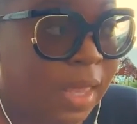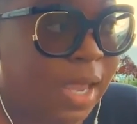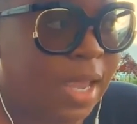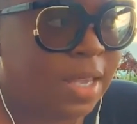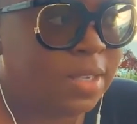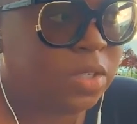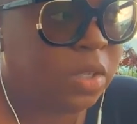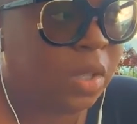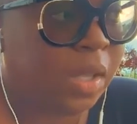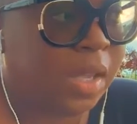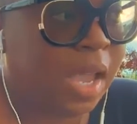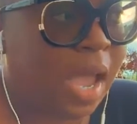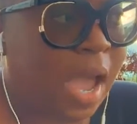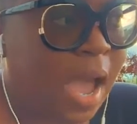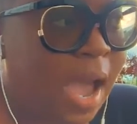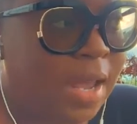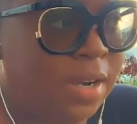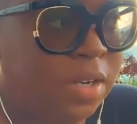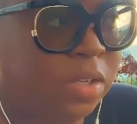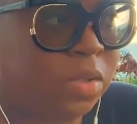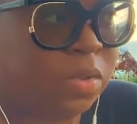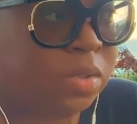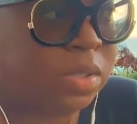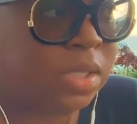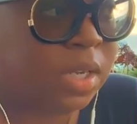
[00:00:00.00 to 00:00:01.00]
And so, like, how do
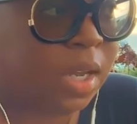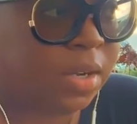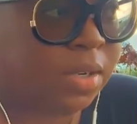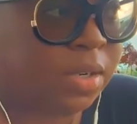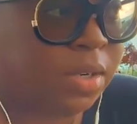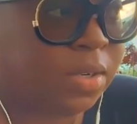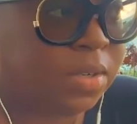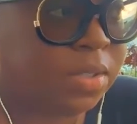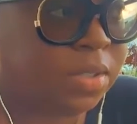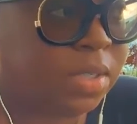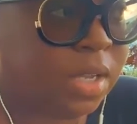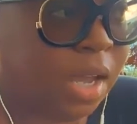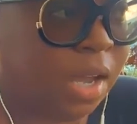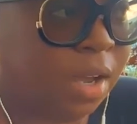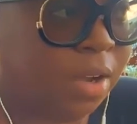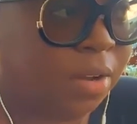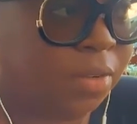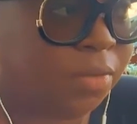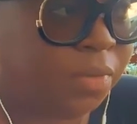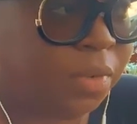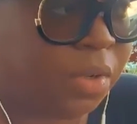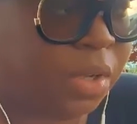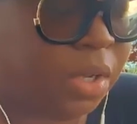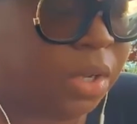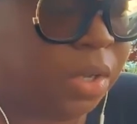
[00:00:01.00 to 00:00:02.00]
you tell yourself
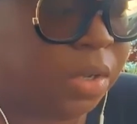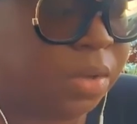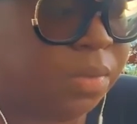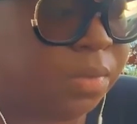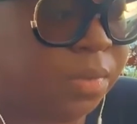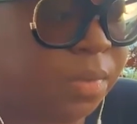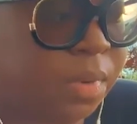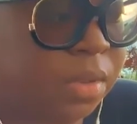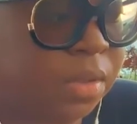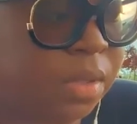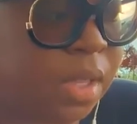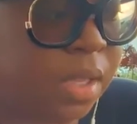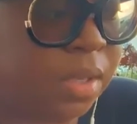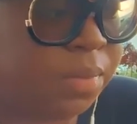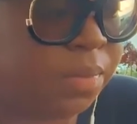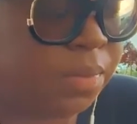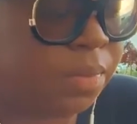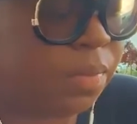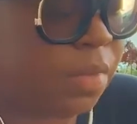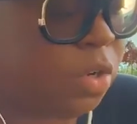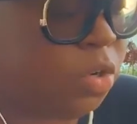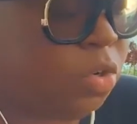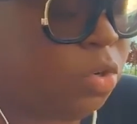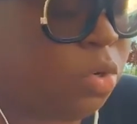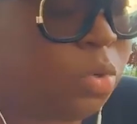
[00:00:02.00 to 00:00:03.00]
like
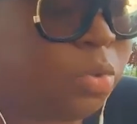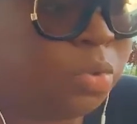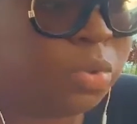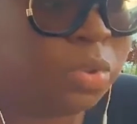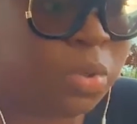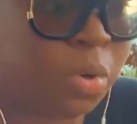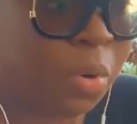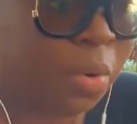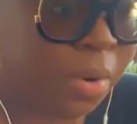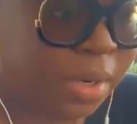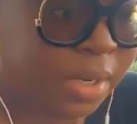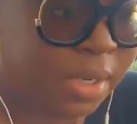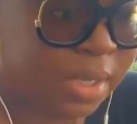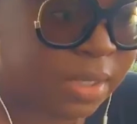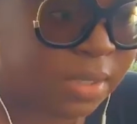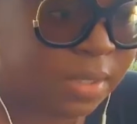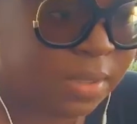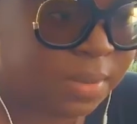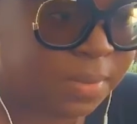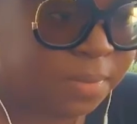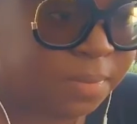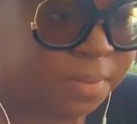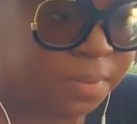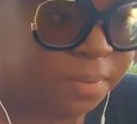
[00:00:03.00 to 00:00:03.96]
new stories?